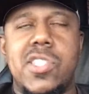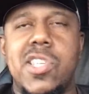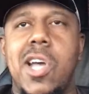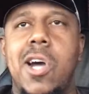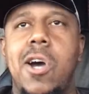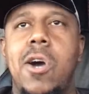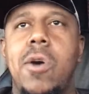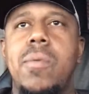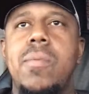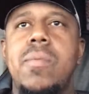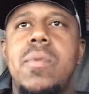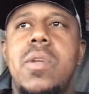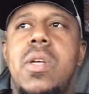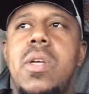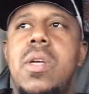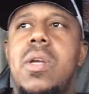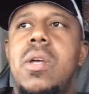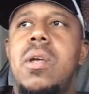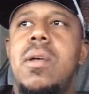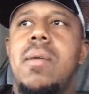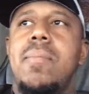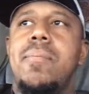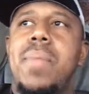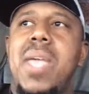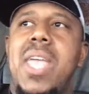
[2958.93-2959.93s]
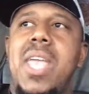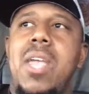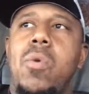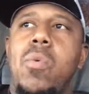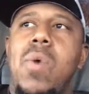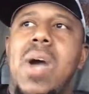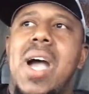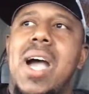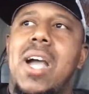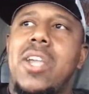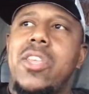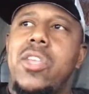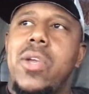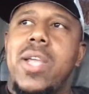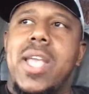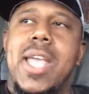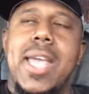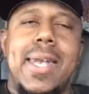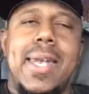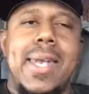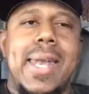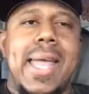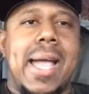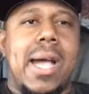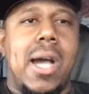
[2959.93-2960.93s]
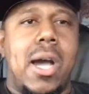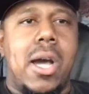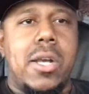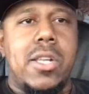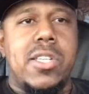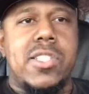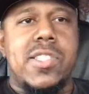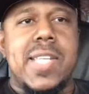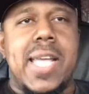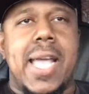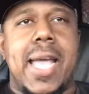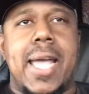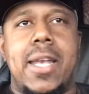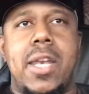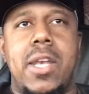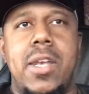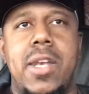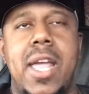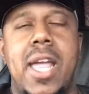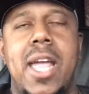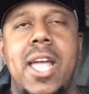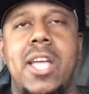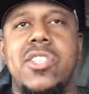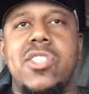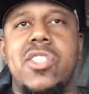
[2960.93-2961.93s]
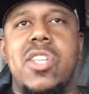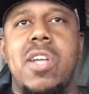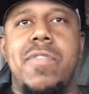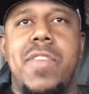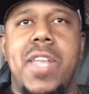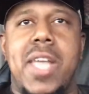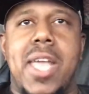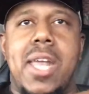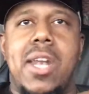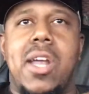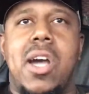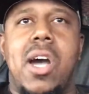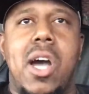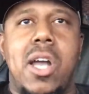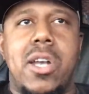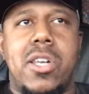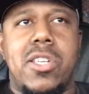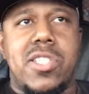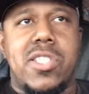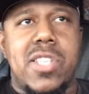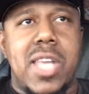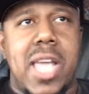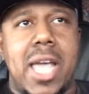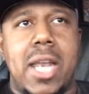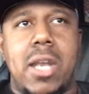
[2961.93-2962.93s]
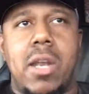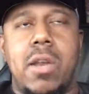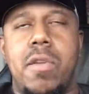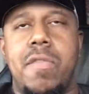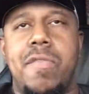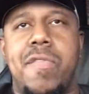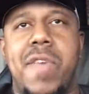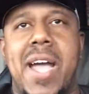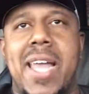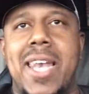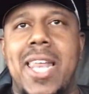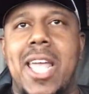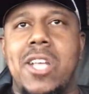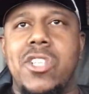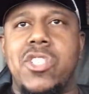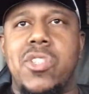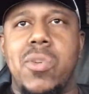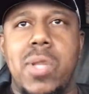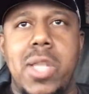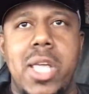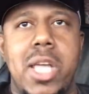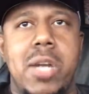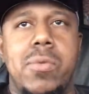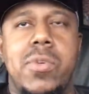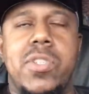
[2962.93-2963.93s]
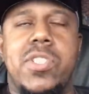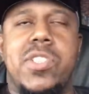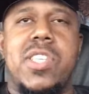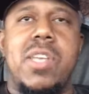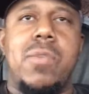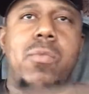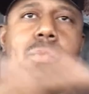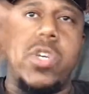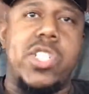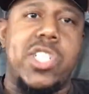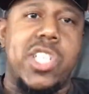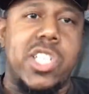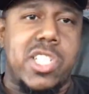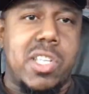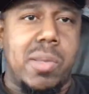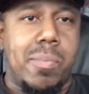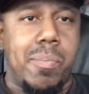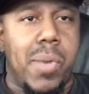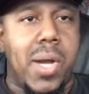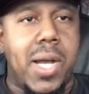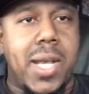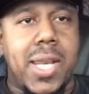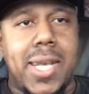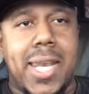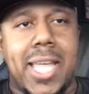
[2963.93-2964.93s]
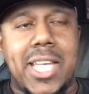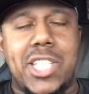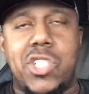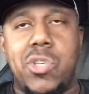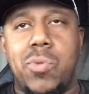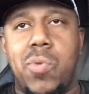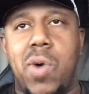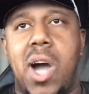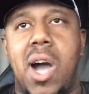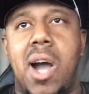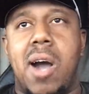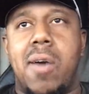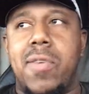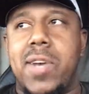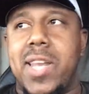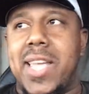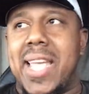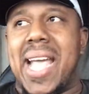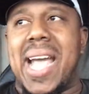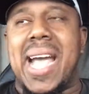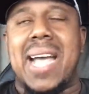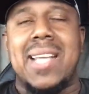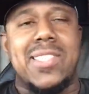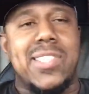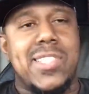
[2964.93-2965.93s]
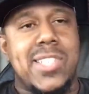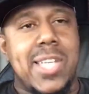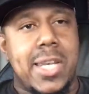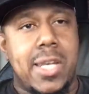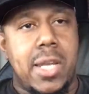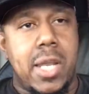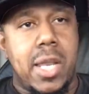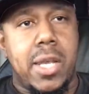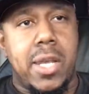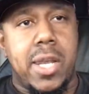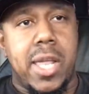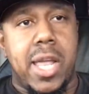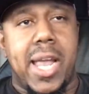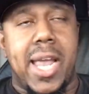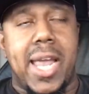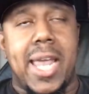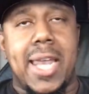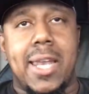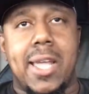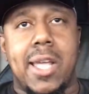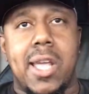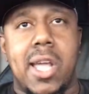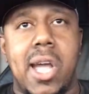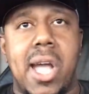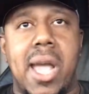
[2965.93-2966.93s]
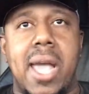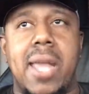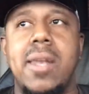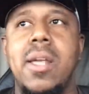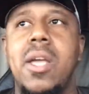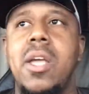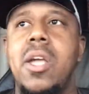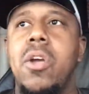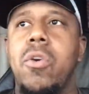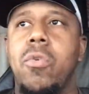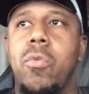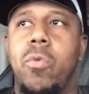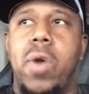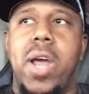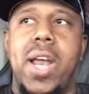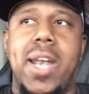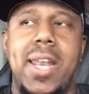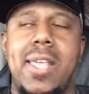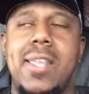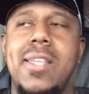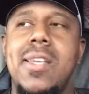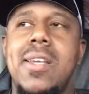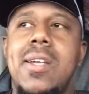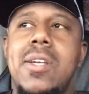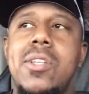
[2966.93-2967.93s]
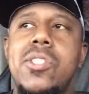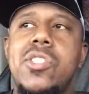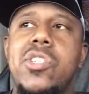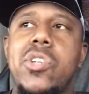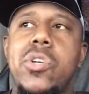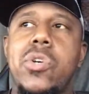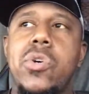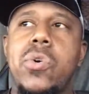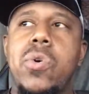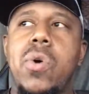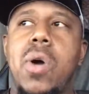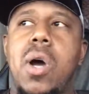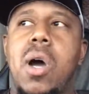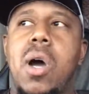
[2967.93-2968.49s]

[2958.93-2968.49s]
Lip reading: So, meanwhile, you're getting that understanding there and stuff to get an understanding of the financial literacy, which is the money that you already got sitting in there in the cut, ready to,